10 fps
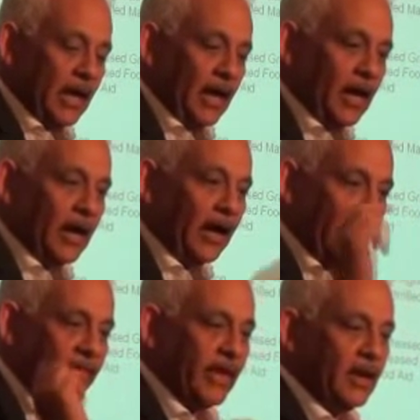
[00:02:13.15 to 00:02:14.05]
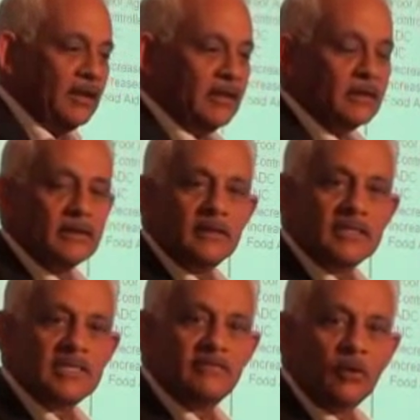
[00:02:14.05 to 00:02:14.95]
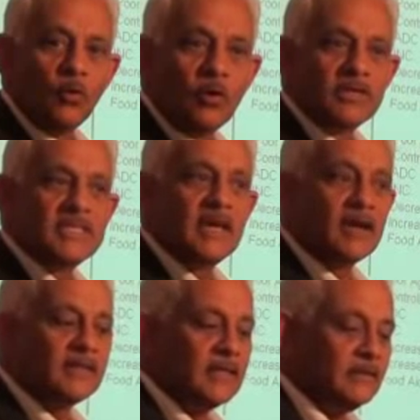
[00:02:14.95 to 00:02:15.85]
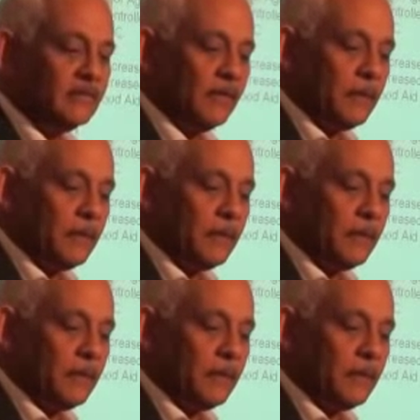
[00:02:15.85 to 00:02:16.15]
Uh, and then the civil war started,